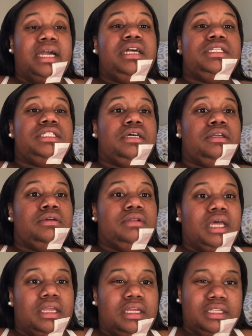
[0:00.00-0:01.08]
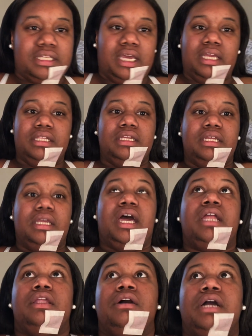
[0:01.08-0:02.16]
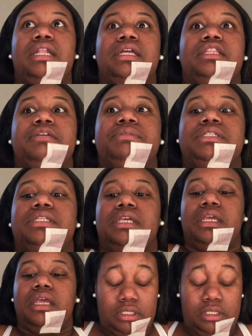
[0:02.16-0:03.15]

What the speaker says: I couldn't tell you like exactly how long I let them sit,